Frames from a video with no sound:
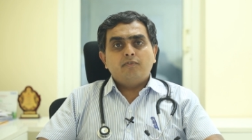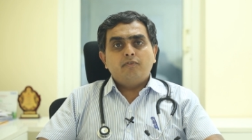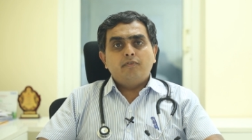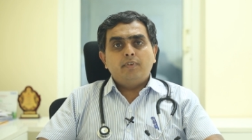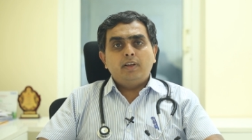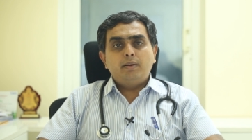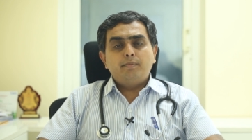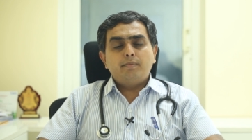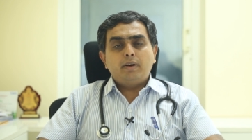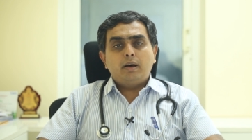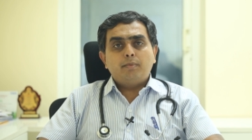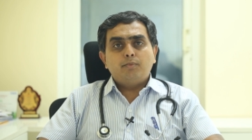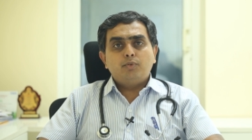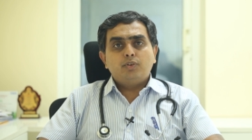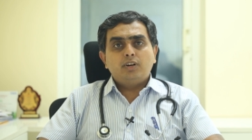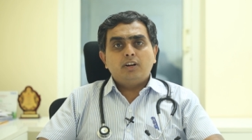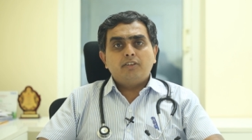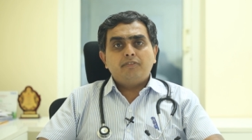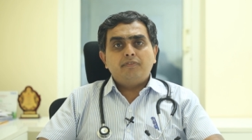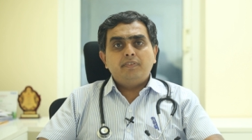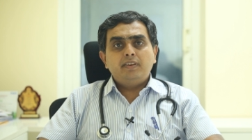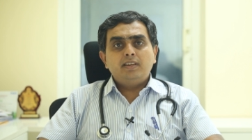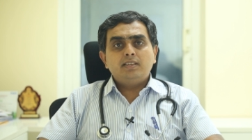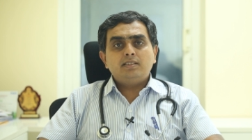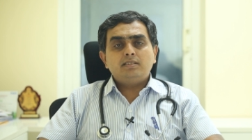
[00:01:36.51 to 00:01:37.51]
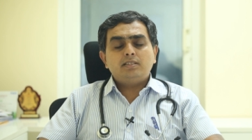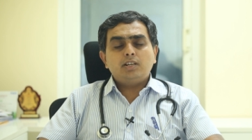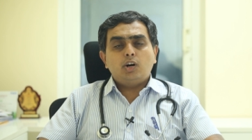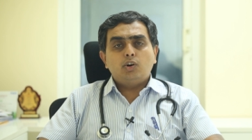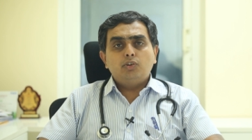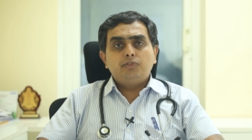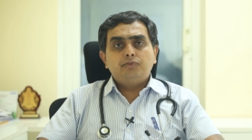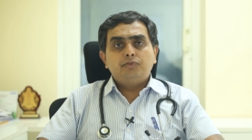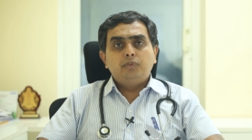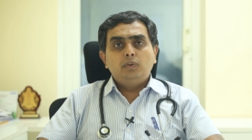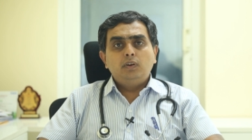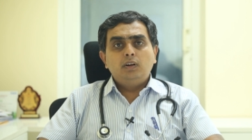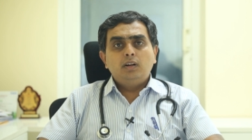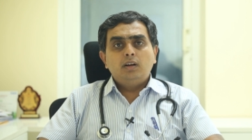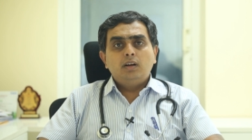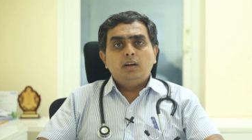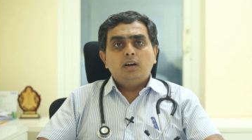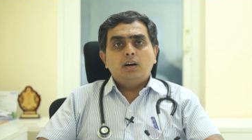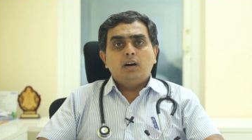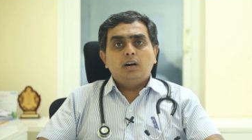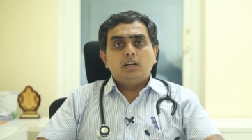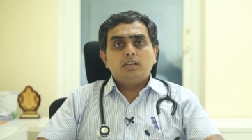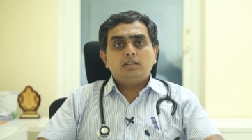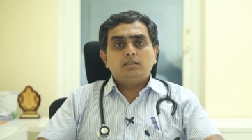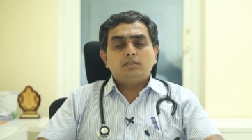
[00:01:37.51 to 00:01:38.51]
When mammography is doubtful,
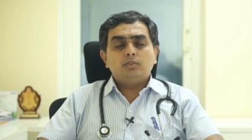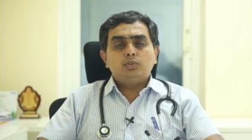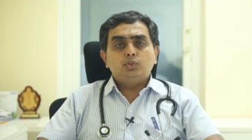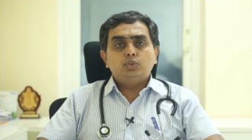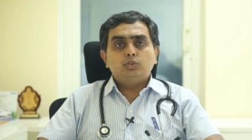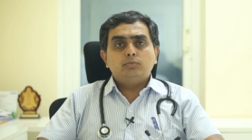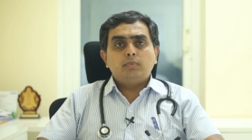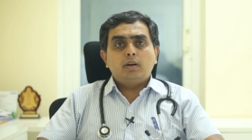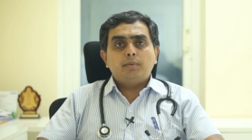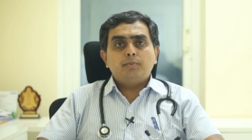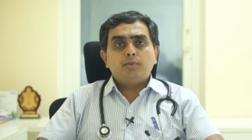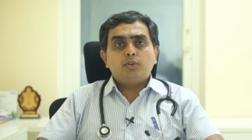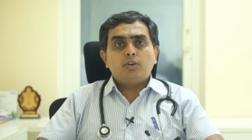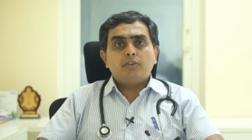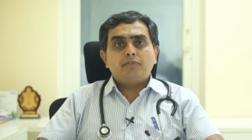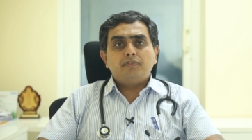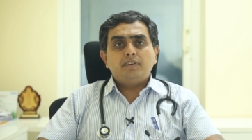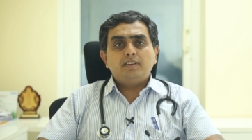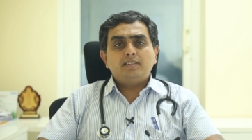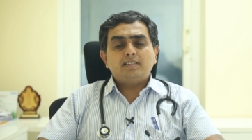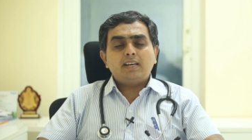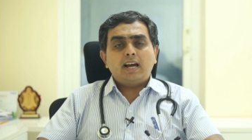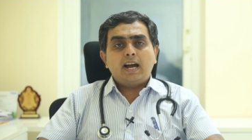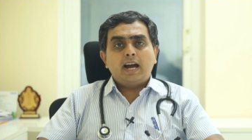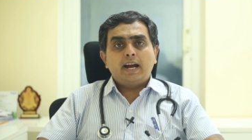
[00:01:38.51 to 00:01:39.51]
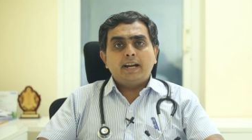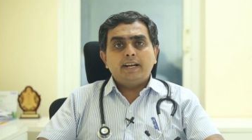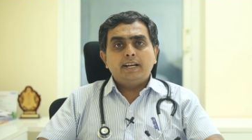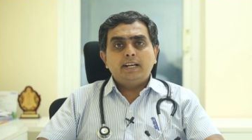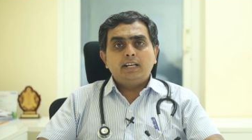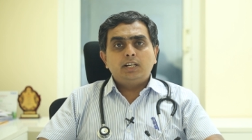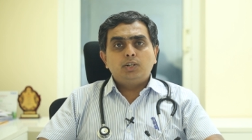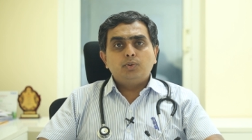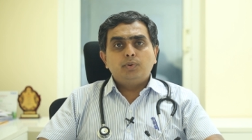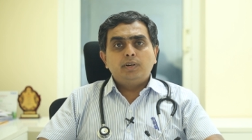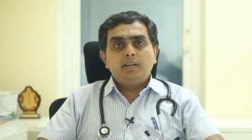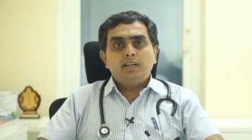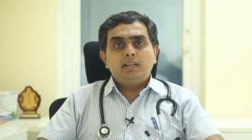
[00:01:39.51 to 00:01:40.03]
a sonomammography is added to